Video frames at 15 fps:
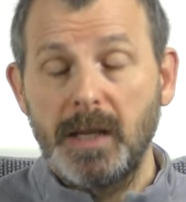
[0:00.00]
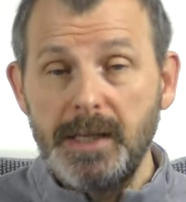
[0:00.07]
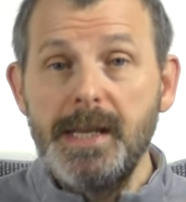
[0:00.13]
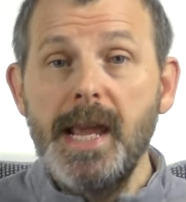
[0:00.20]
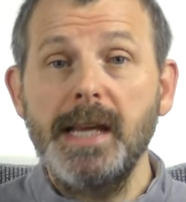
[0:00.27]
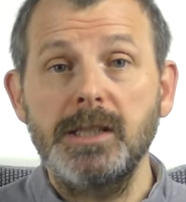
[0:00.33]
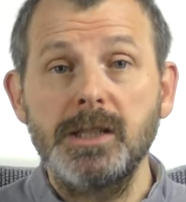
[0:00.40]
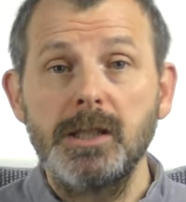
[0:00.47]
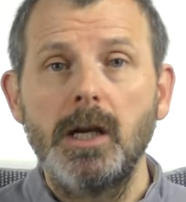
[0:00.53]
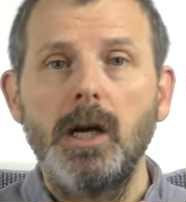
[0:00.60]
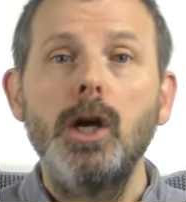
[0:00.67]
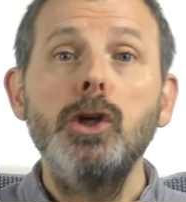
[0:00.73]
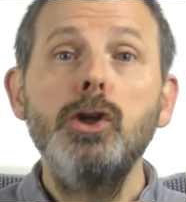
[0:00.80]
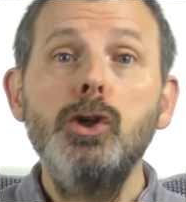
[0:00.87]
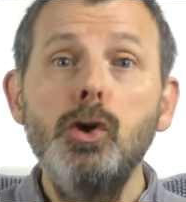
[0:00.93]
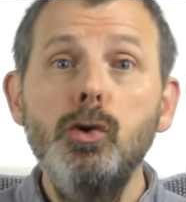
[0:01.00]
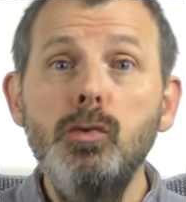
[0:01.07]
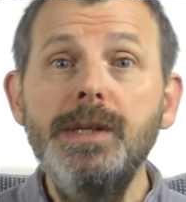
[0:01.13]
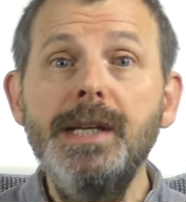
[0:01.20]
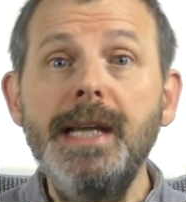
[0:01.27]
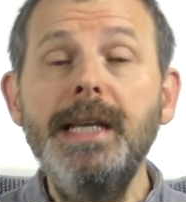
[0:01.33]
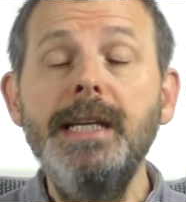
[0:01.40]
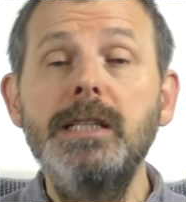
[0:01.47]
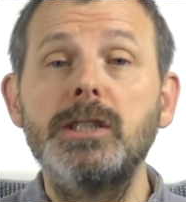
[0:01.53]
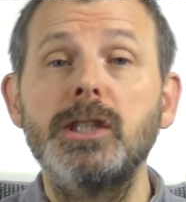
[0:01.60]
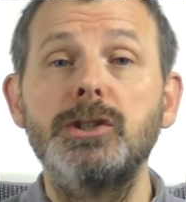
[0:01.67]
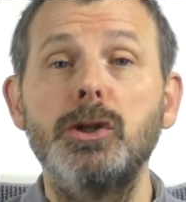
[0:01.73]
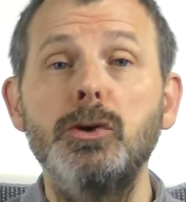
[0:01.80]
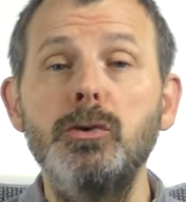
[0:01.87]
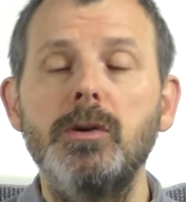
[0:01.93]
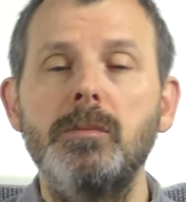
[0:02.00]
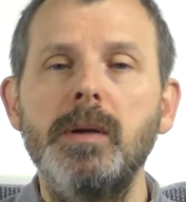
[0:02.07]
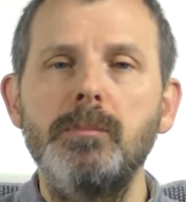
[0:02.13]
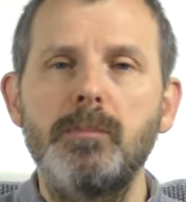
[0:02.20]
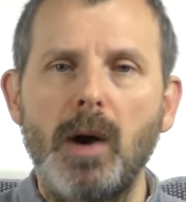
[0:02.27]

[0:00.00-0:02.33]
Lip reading: Yes, you need to do them in